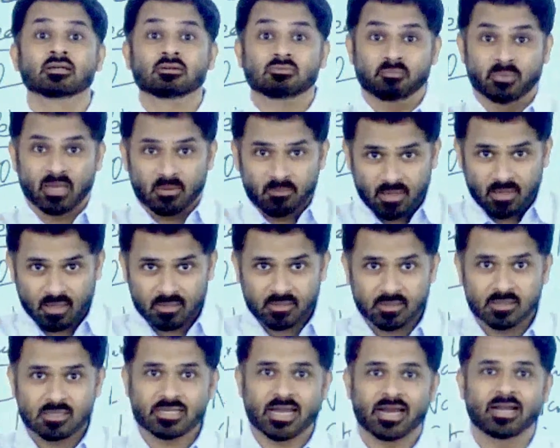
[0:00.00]
maybe
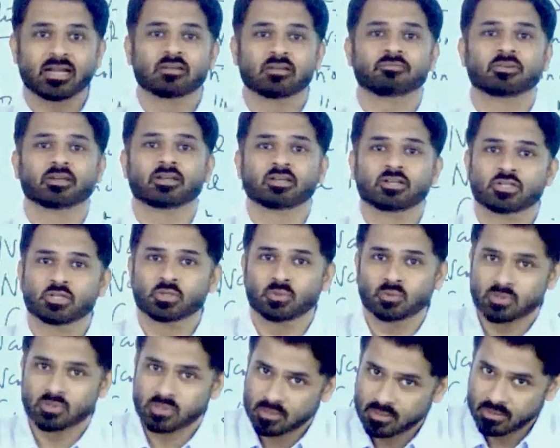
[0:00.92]
other scientific
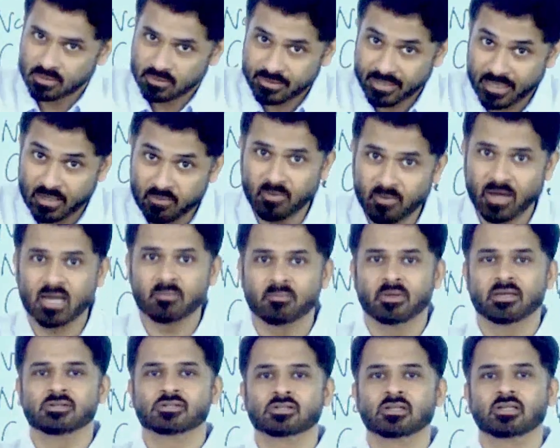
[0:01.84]
issues,
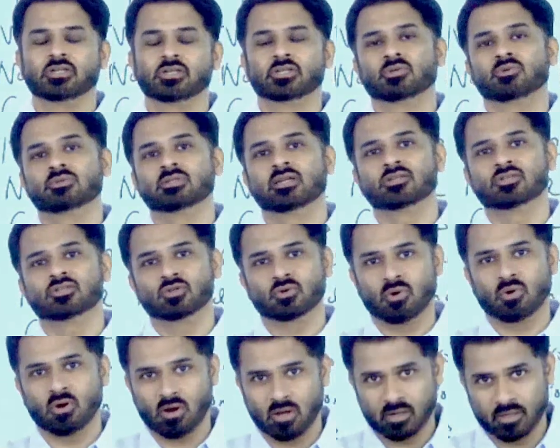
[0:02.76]
environmental issues, and
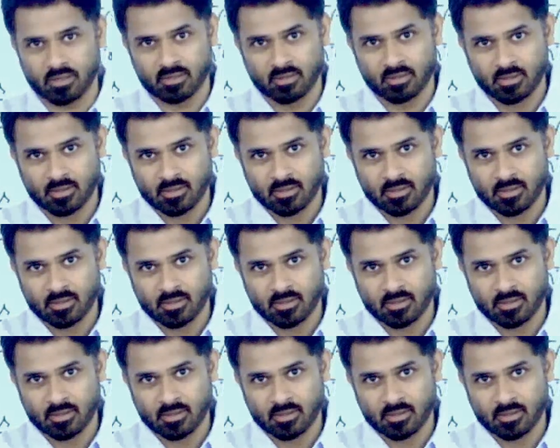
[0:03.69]
so on.